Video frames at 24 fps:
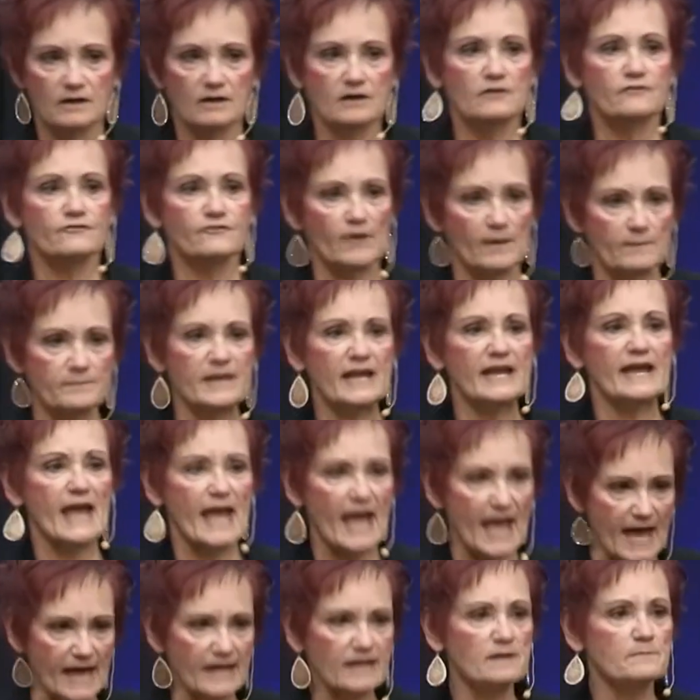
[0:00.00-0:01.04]
from the
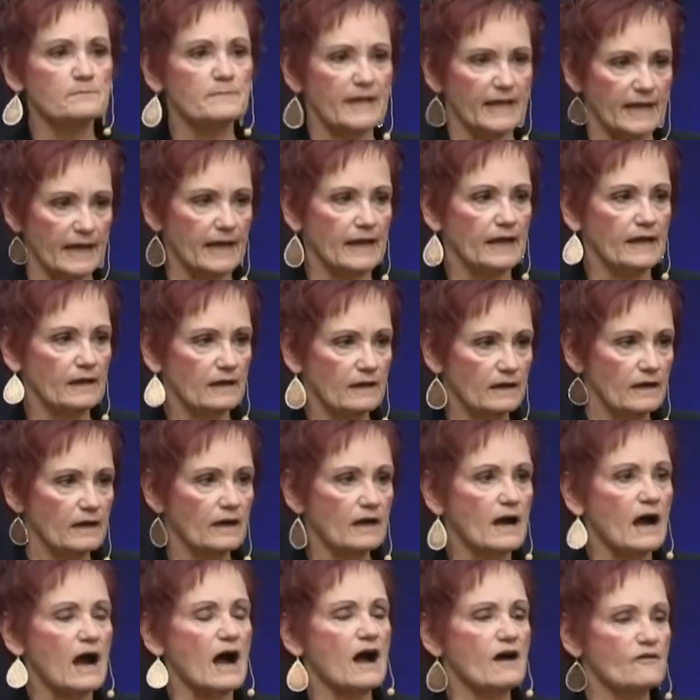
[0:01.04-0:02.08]
enemy
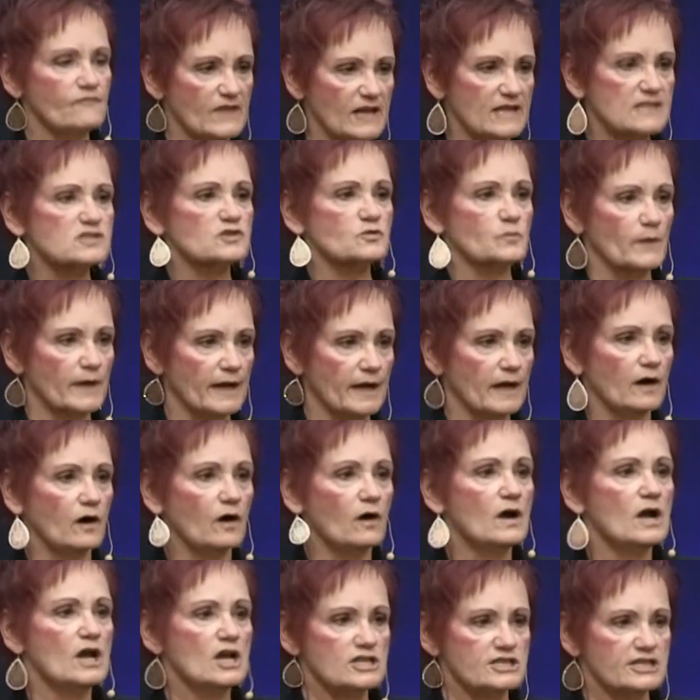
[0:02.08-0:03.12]
of Israel
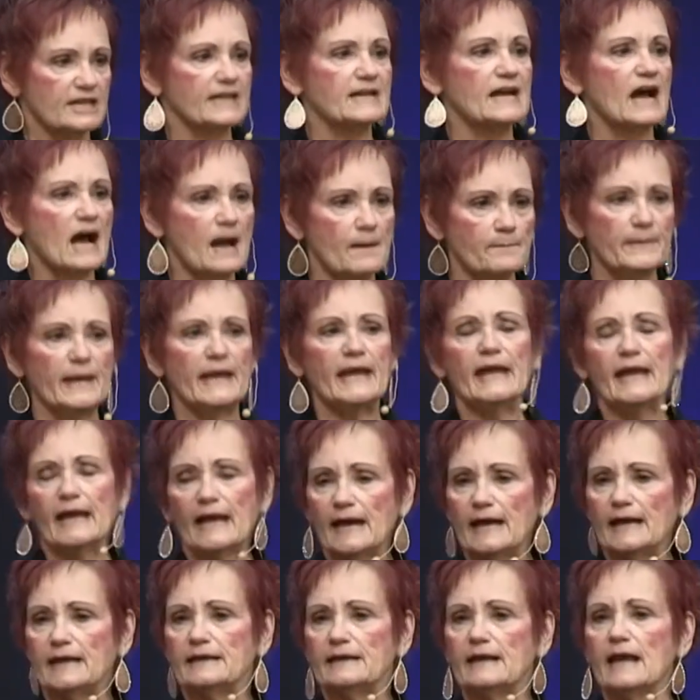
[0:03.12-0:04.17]
to come
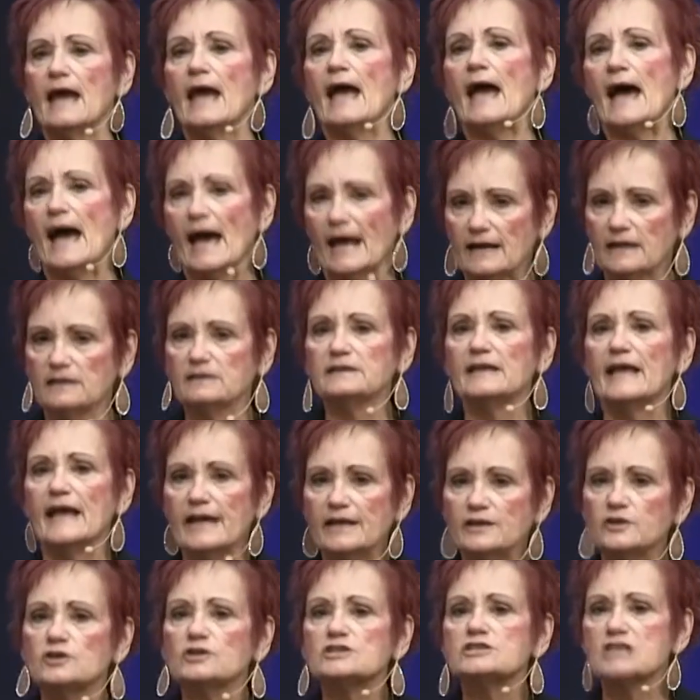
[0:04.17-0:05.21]
in at a
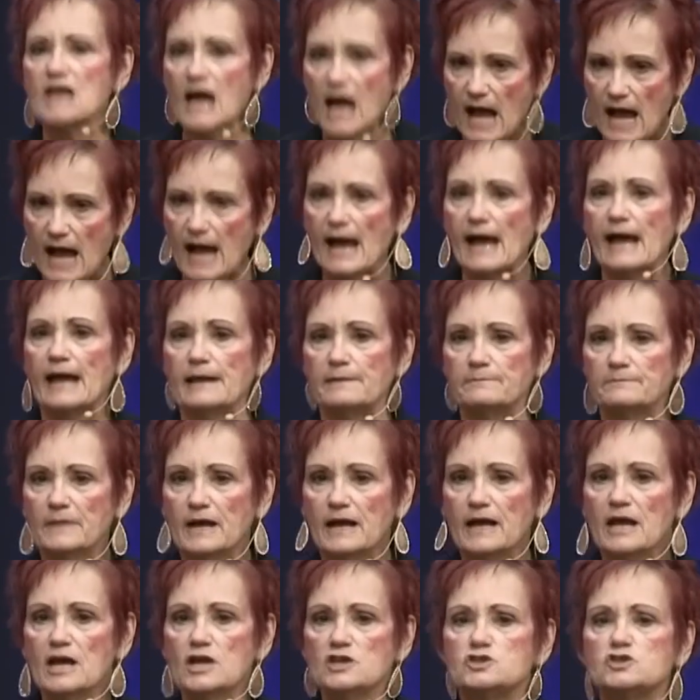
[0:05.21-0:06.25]
later time
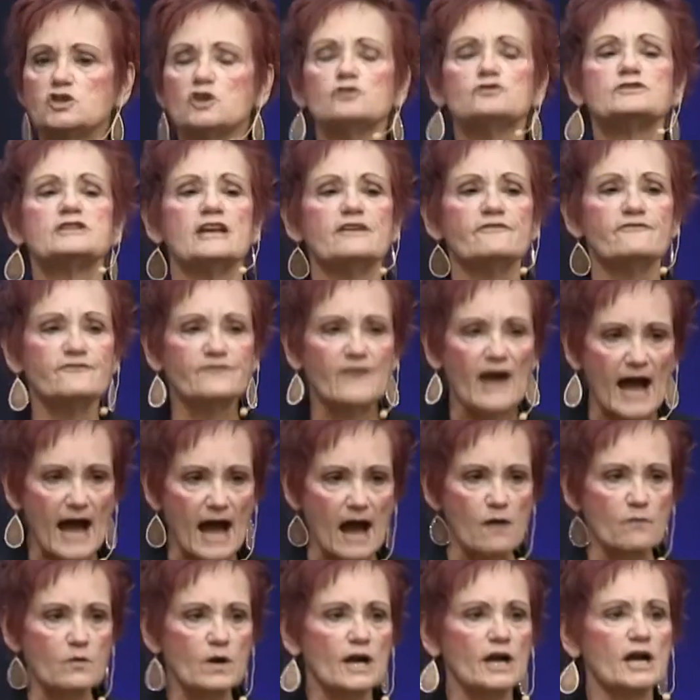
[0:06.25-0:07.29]
to
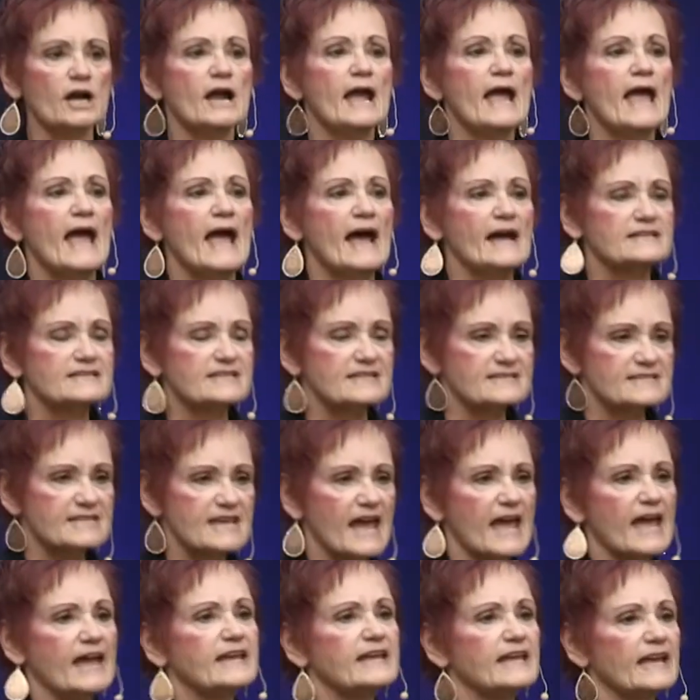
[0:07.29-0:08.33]
devour and to
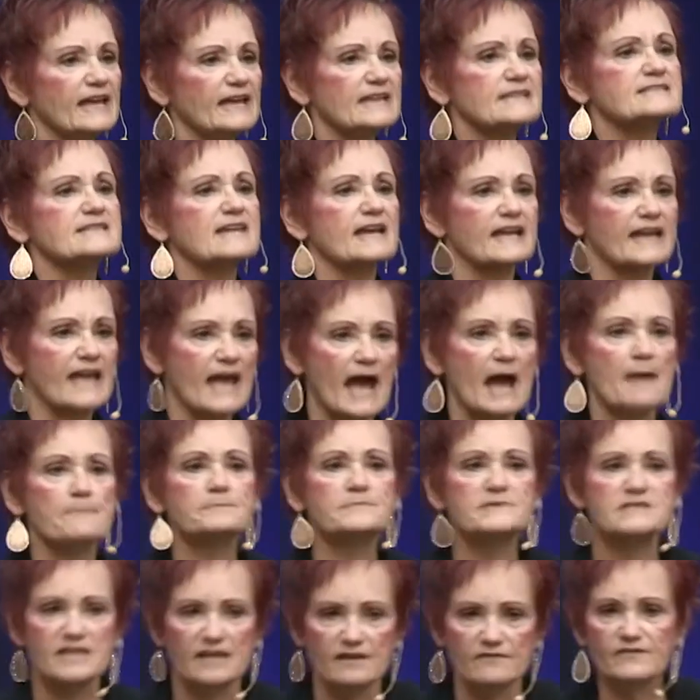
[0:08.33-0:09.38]
take into
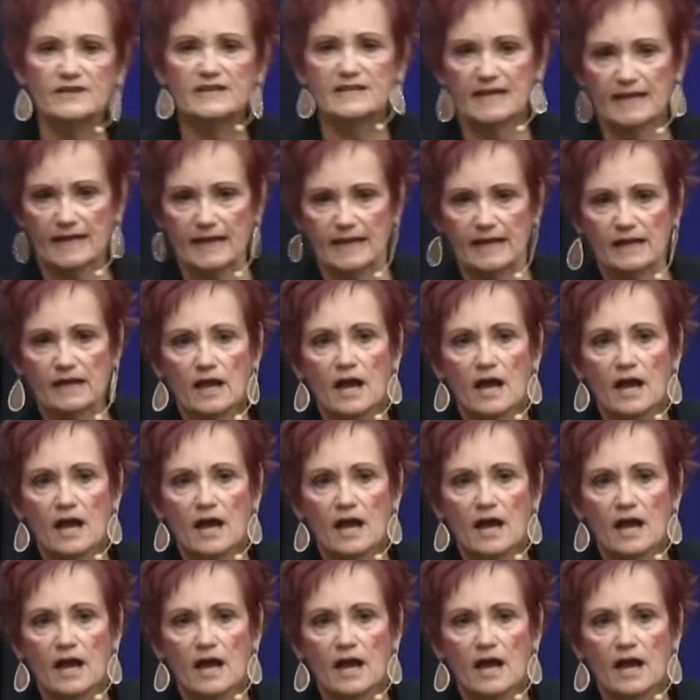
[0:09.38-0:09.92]
captivity